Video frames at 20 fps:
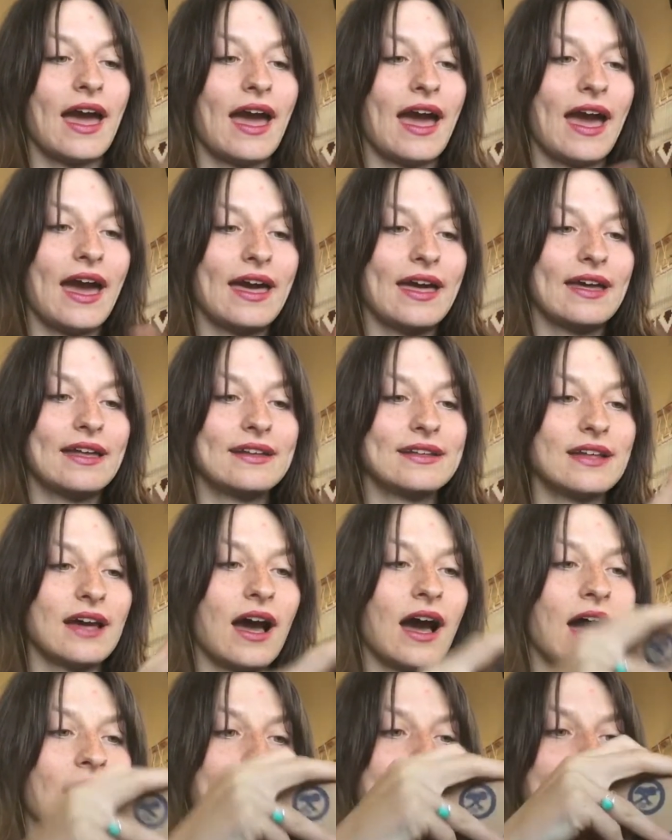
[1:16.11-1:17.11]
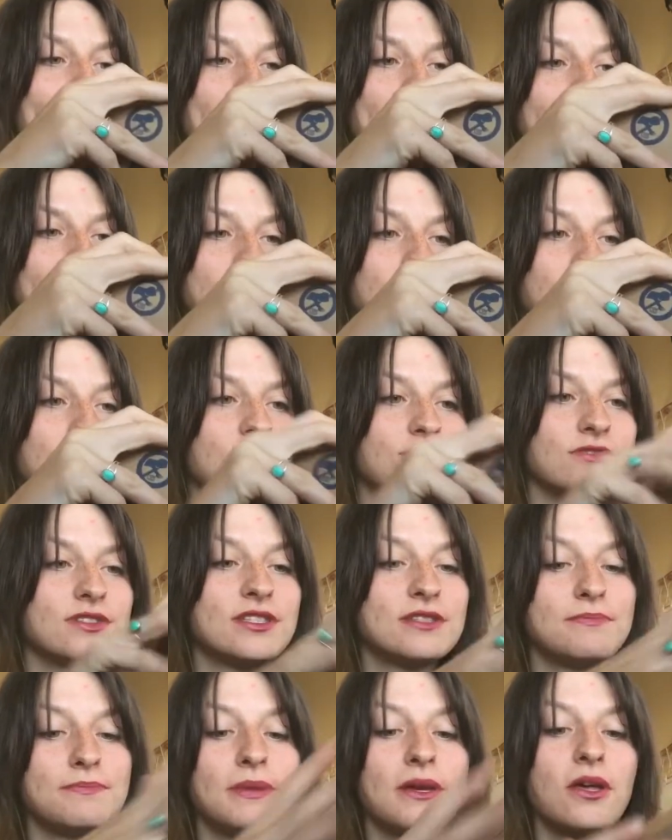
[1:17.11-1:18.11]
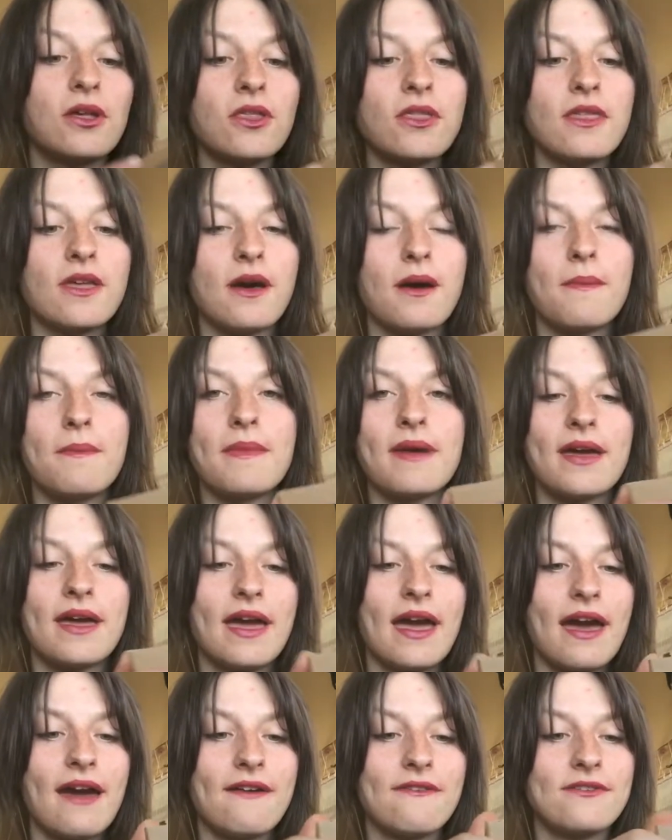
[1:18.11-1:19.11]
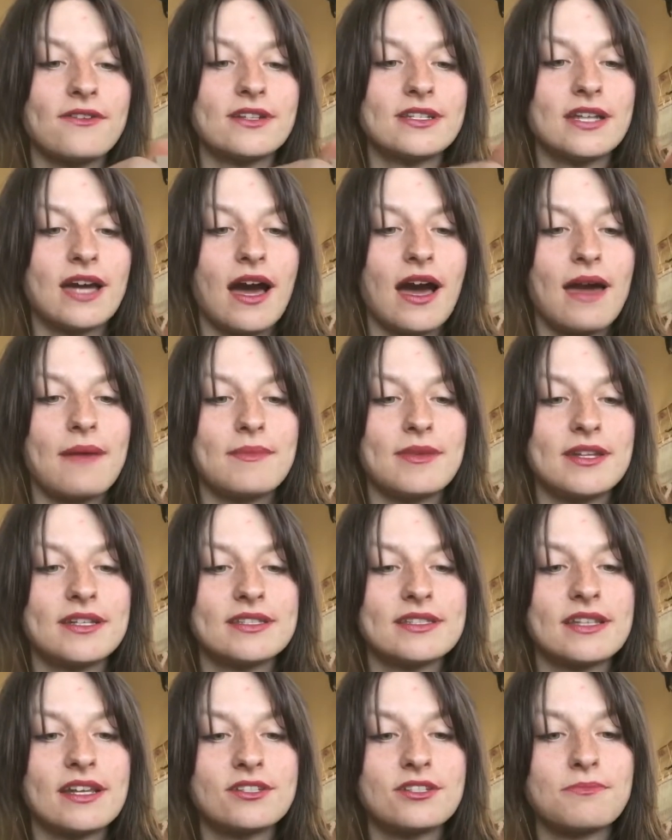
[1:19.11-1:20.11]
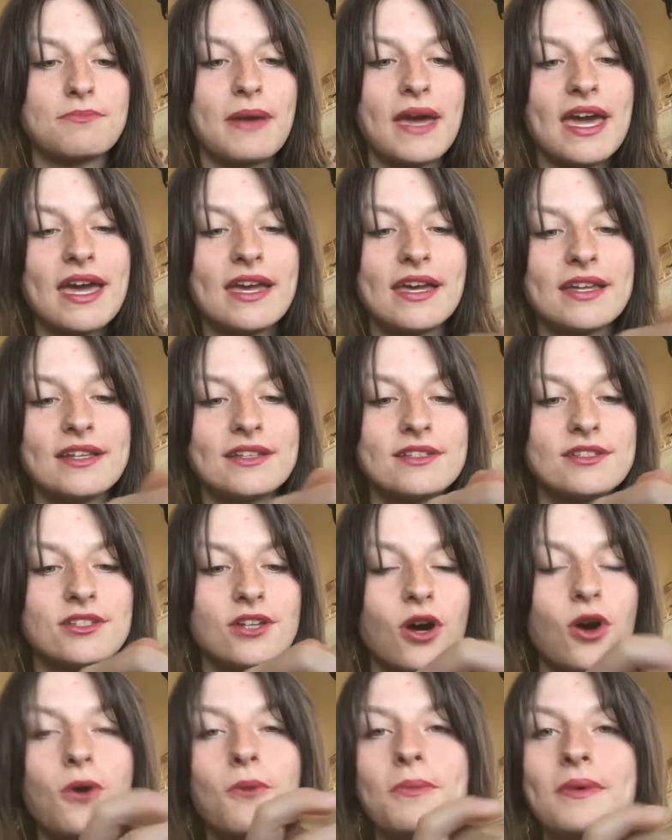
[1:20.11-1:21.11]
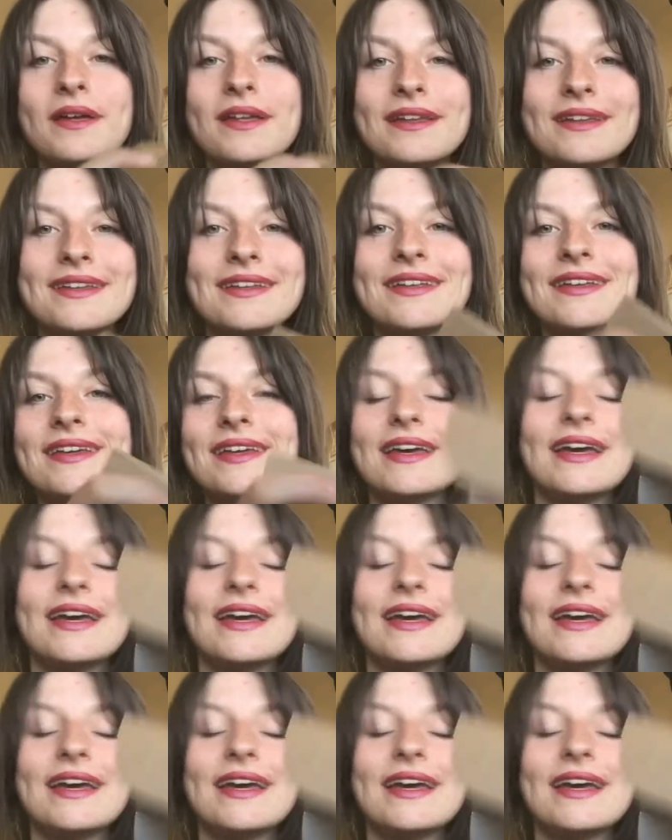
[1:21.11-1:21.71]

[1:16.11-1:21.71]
and I manage to spill them every time, and it's such a pain to open.